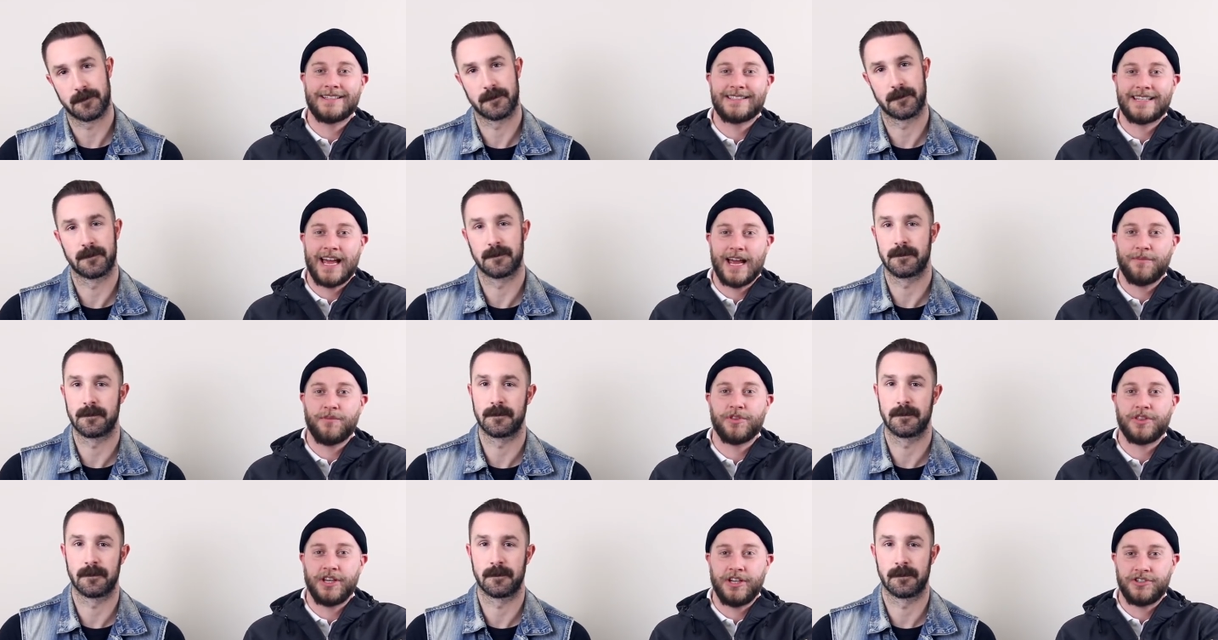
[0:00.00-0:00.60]
Speaker 1: of
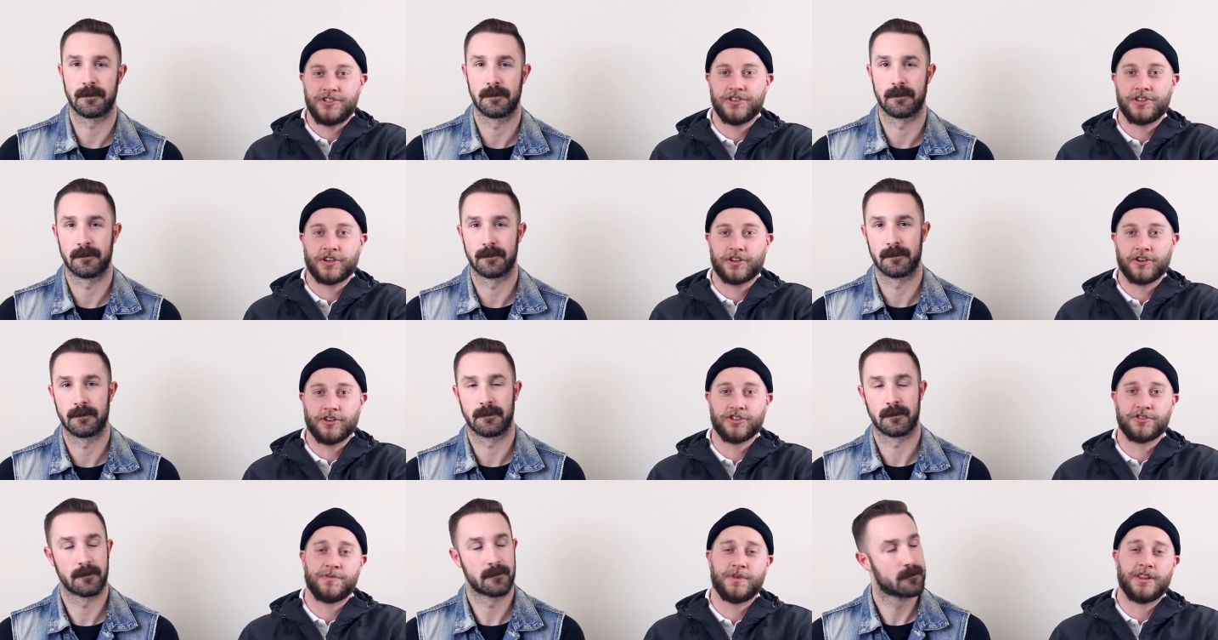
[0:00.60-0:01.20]
time with each of the
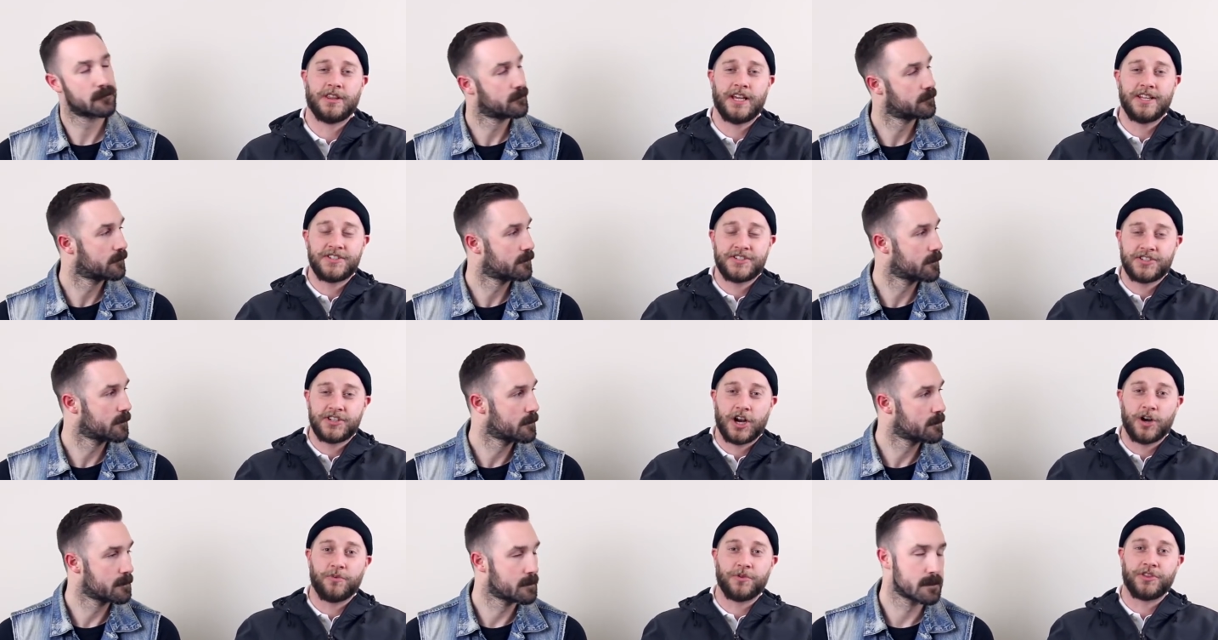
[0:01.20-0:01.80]
girls, but
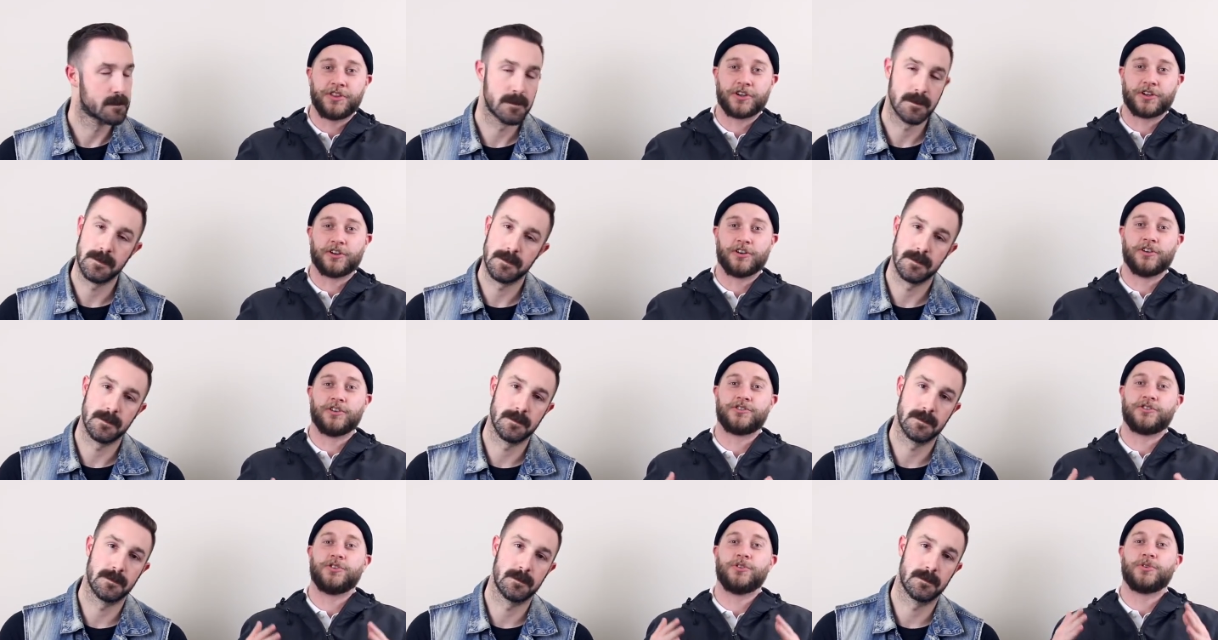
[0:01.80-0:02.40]
let's start with the
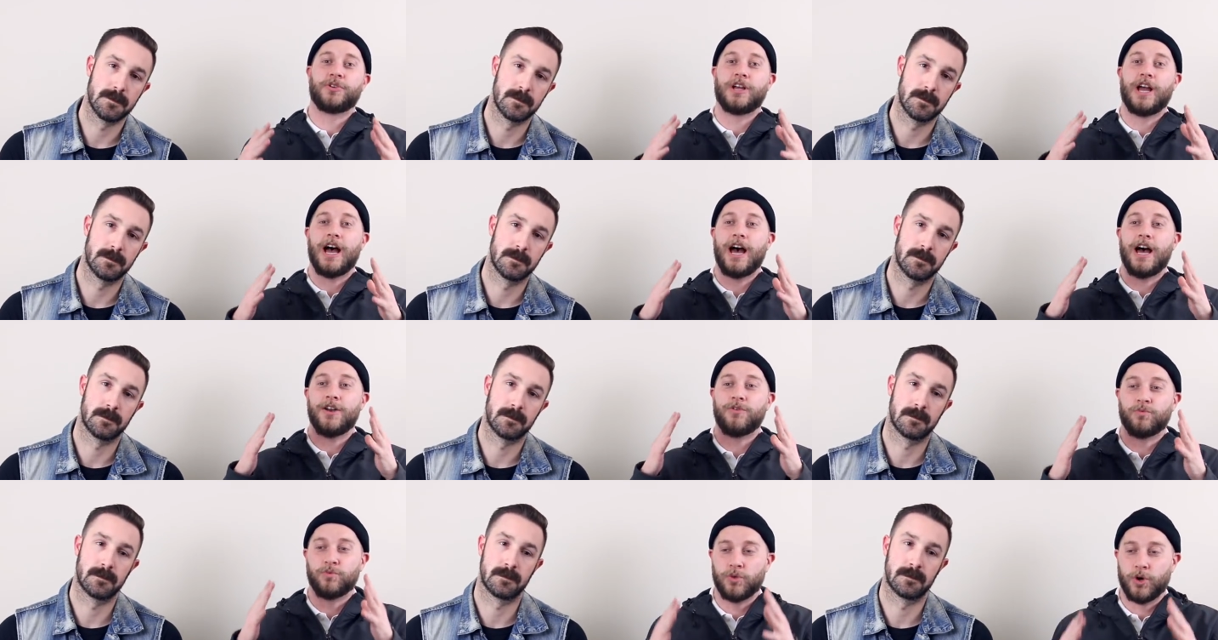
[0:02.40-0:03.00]
girls who
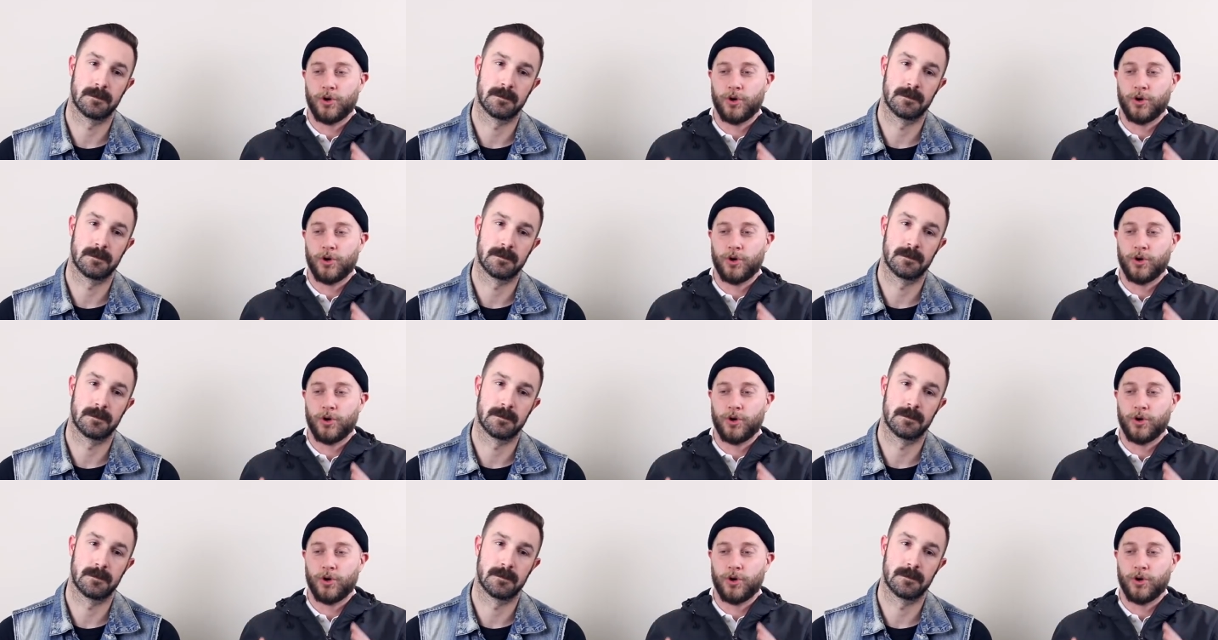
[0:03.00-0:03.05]
got